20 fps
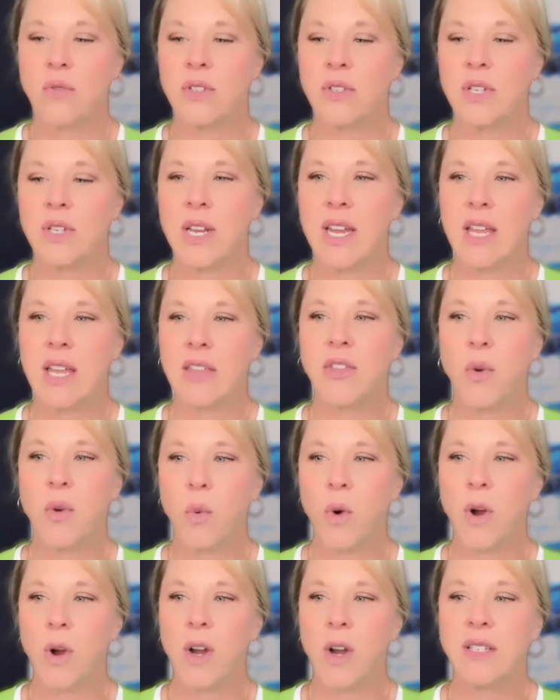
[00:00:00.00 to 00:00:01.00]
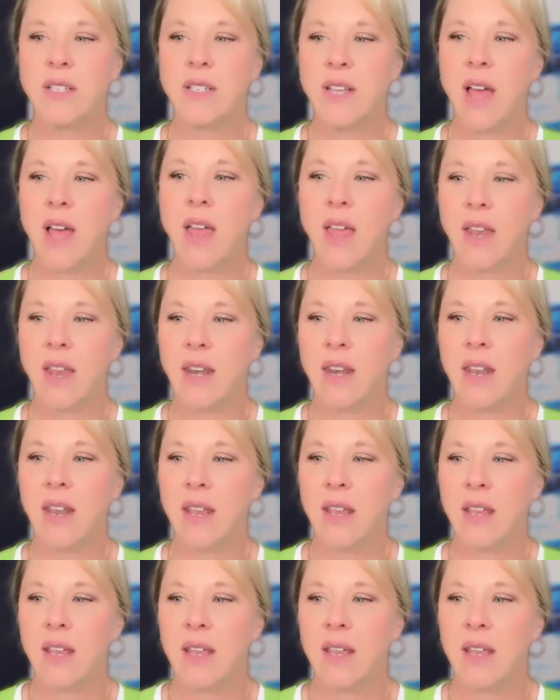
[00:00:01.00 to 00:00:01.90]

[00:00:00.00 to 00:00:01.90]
to get the work done,